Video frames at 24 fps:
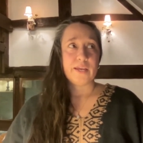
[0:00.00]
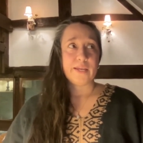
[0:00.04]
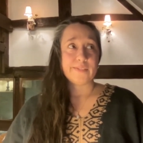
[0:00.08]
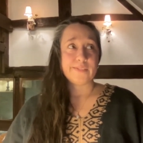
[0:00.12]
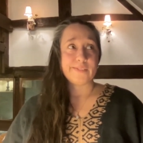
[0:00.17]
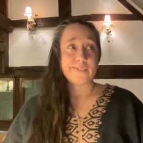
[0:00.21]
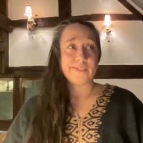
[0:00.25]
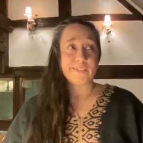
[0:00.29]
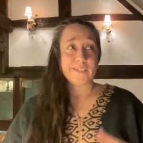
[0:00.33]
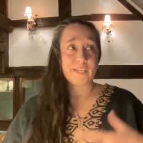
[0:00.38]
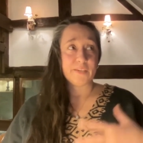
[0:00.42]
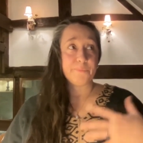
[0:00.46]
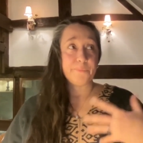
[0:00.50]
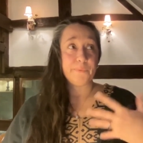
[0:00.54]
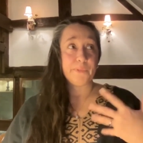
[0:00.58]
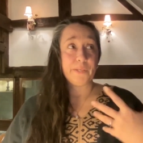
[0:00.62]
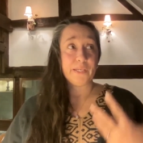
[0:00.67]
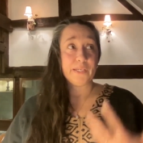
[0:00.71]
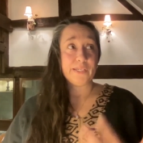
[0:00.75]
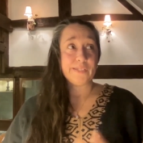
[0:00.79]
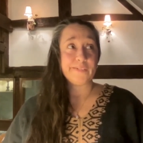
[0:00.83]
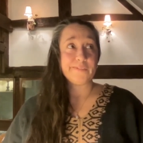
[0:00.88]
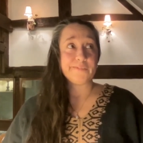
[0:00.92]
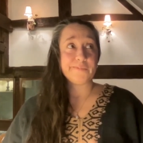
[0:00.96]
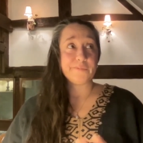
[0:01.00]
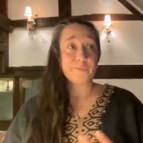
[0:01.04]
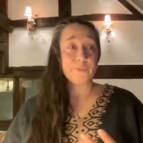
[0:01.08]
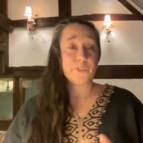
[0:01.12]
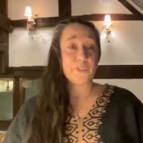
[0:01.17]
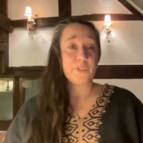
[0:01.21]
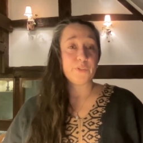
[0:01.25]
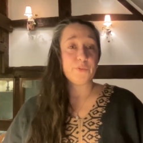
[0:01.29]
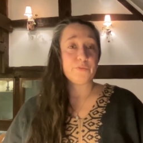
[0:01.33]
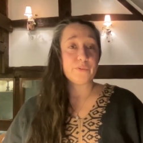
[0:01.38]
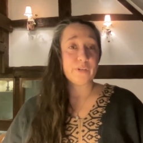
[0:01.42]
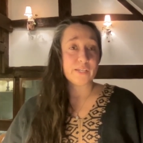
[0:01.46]
as it can be lived
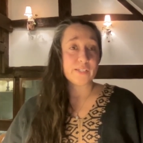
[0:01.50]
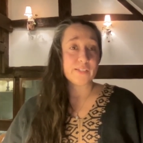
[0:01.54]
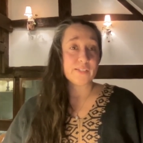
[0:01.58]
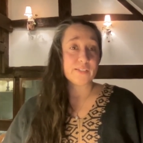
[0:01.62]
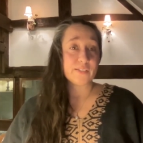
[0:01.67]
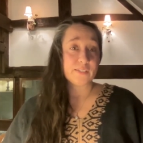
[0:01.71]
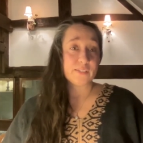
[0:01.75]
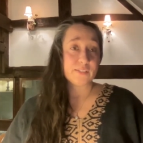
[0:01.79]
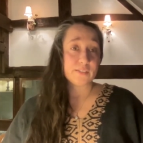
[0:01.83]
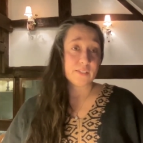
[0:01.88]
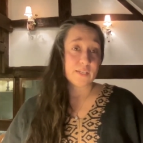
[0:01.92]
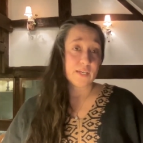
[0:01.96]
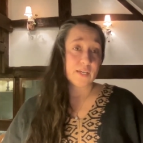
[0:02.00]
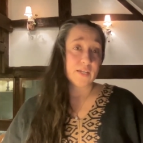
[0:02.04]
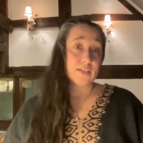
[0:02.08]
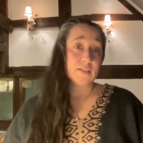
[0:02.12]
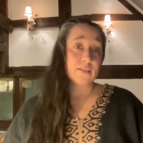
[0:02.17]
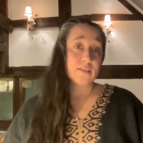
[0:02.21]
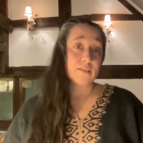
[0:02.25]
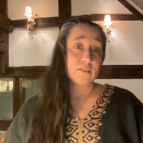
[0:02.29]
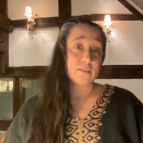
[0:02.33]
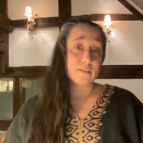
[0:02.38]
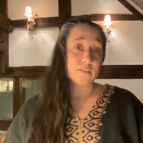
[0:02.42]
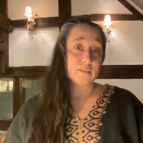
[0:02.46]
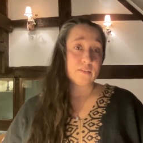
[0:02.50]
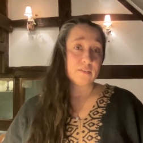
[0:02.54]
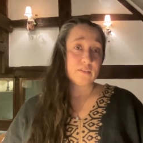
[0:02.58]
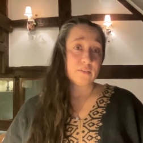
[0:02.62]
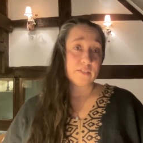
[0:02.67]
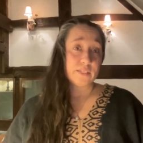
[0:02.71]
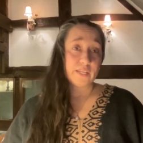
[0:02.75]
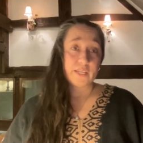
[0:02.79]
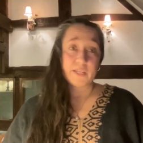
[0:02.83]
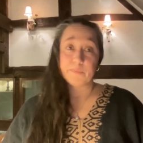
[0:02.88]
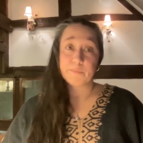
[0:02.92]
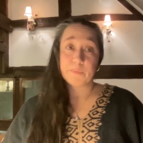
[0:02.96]
when you rest in that
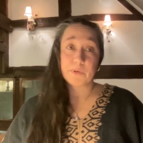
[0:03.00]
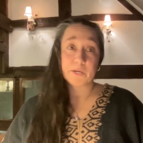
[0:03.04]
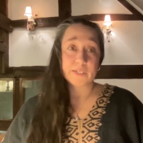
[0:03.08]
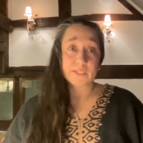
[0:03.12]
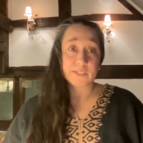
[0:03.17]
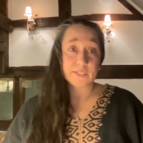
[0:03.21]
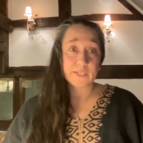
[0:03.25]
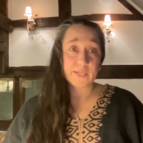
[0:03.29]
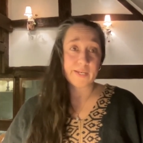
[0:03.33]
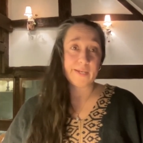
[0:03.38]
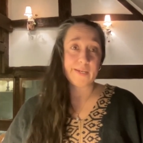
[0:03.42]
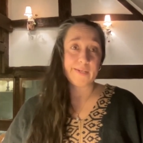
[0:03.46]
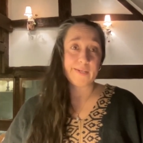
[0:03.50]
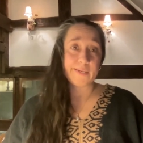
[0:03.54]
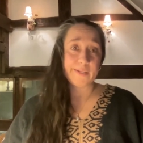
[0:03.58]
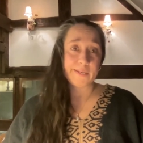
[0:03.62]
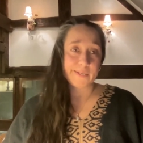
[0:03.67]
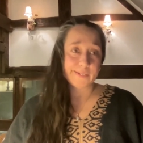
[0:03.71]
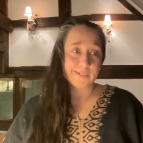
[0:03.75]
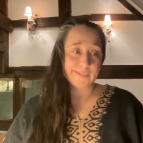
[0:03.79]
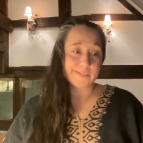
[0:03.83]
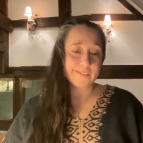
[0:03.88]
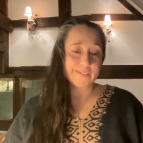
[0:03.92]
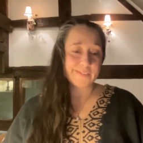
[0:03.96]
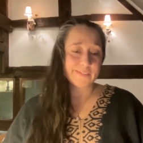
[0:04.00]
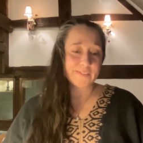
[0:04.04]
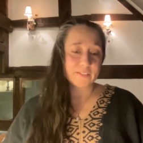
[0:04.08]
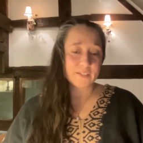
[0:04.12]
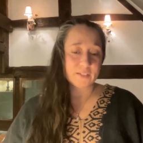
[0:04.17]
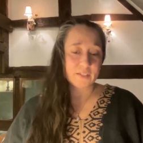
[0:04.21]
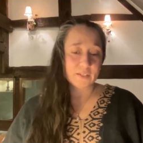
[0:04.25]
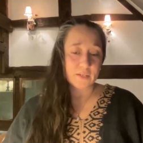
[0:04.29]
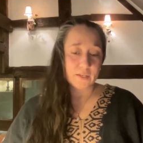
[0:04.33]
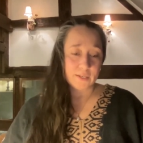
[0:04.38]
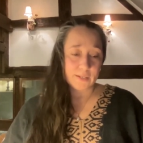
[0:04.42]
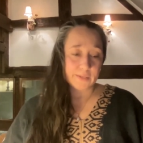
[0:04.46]
day by day
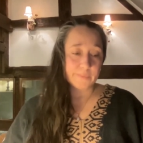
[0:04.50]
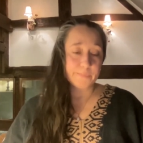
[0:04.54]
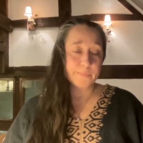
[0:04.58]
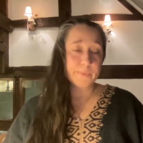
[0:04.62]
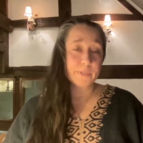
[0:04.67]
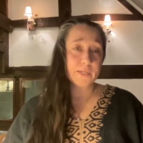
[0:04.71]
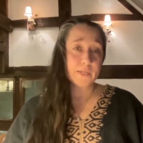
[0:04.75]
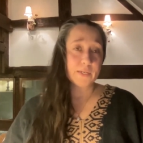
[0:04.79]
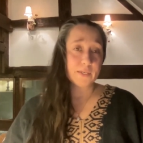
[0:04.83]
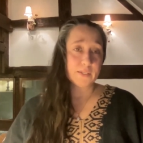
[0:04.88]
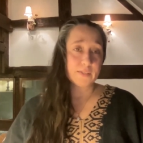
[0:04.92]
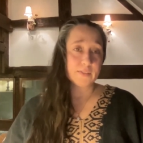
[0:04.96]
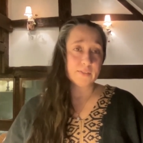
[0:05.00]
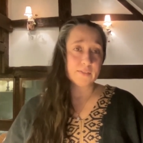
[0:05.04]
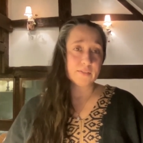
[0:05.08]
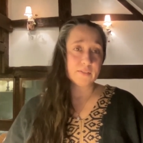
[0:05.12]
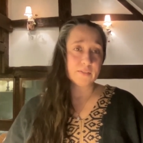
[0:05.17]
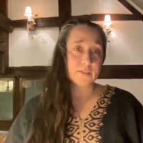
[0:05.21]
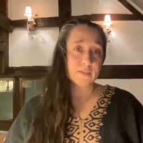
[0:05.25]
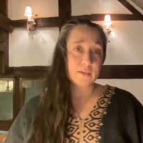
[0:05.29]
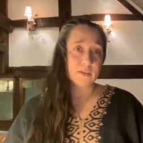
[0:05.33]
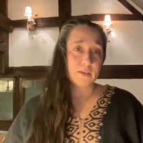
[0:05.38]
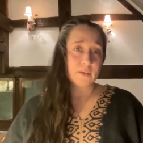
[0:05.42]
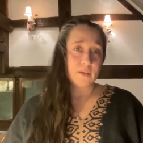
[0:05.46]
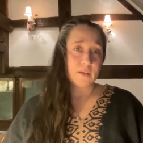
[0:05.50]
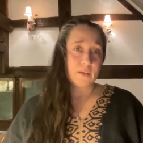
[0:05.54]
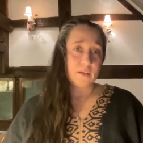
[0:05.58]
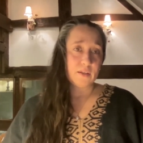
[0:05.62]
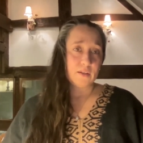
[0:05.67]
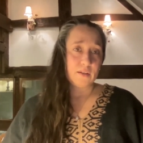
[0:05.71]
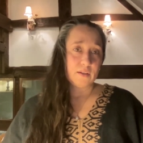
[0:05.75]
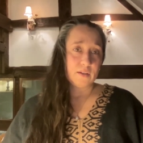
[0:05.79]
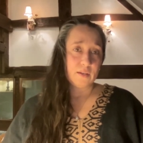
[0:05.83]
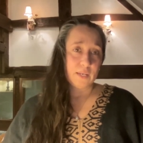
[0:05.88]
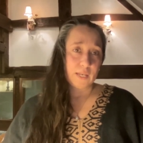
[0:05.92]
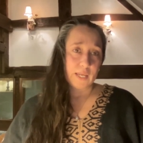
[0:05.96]
is limitless
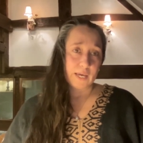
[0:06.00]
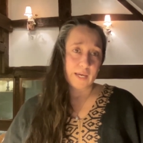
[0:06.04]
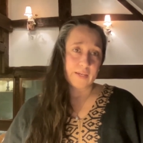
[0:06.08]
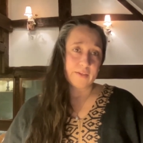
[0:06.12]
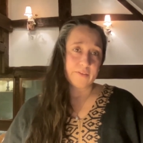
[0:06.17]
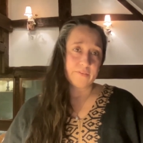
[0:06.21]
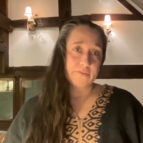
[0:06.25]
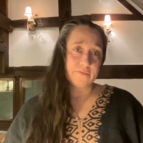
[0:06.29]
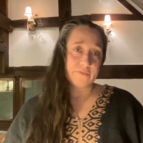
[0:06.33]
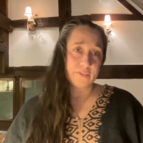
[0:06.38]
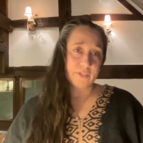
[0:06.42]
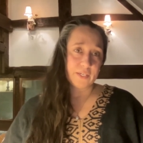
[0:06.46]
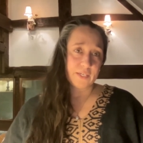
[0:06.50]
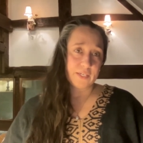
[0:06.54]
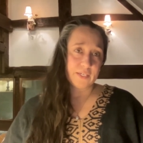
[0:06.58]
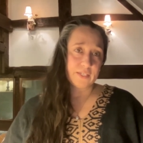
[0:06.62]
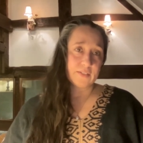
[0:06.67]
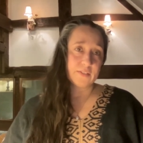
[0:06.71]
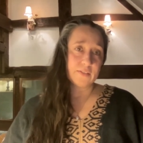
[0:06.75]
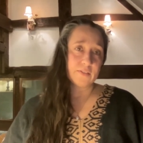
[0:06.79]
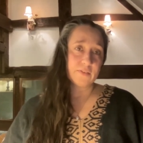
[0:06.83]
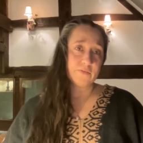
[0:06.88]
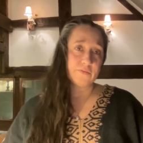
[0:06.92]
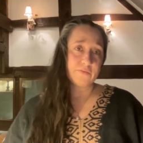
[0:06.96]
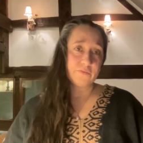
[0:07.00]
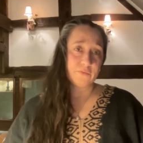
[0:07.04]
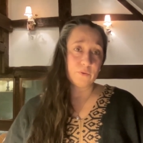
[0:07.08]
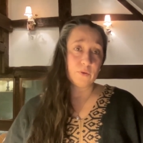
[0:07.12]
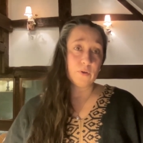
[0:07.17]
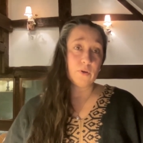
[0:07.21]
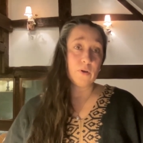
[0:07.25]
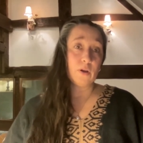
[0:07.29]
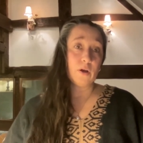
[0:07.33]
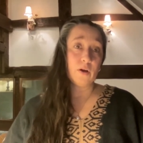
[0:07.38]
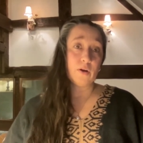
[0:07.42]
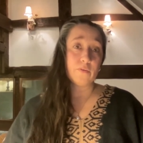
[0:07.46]
life is
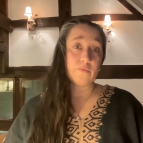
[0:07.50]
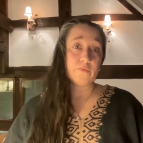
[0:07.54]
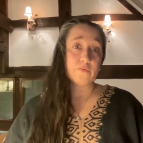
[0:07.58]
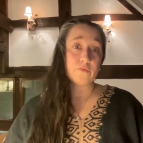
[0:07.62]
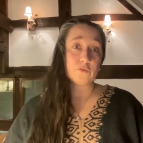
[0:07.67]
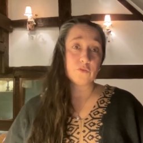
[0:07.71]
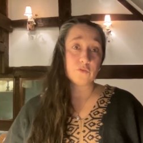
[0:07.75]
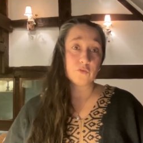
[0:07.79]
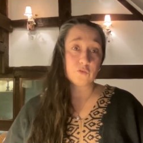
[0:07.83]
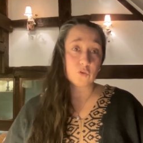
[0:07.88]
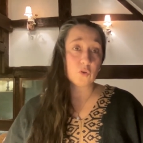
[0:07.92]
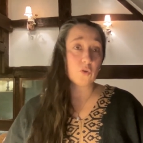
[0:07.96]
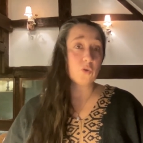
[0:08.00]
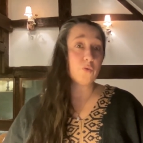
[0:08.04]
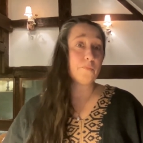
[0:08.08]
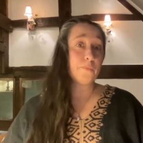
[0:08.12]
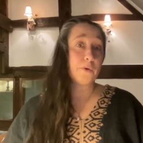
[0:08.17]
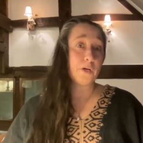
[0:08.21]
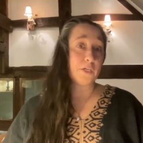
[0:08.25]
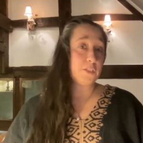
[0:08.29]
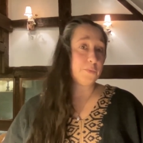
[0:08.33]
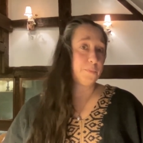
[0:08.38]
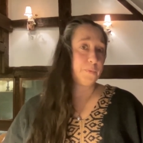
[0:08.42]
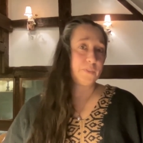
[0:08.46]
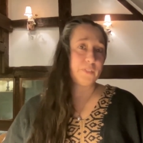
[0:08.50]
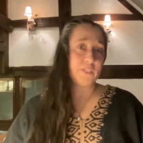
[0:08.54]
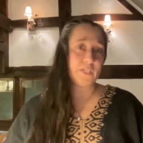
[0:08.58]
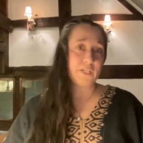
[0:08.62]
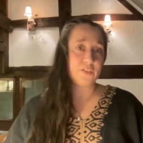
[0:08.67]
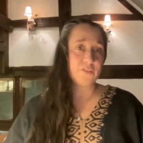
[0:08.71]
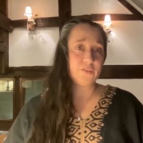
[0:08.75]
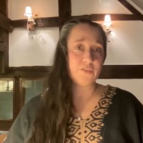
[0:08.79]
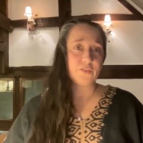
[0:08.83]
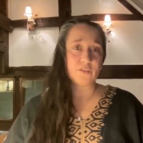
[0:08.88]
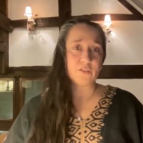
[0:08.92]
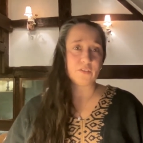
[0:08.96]
full of so much
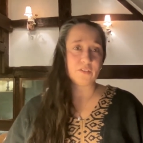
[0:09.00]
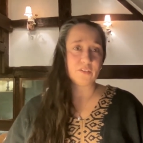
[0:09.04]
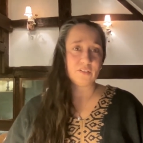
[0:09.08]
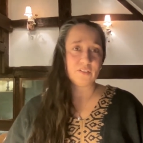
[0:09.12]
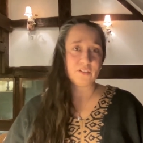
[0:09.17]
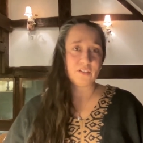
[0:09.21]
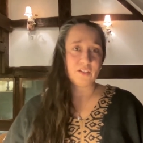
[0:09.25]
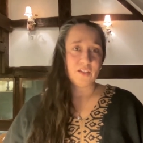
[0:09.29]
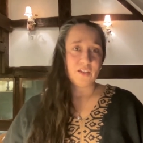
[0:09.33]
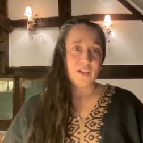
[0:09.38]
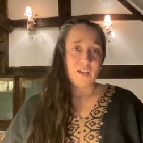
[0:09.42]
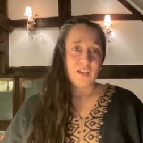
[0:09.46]
potential.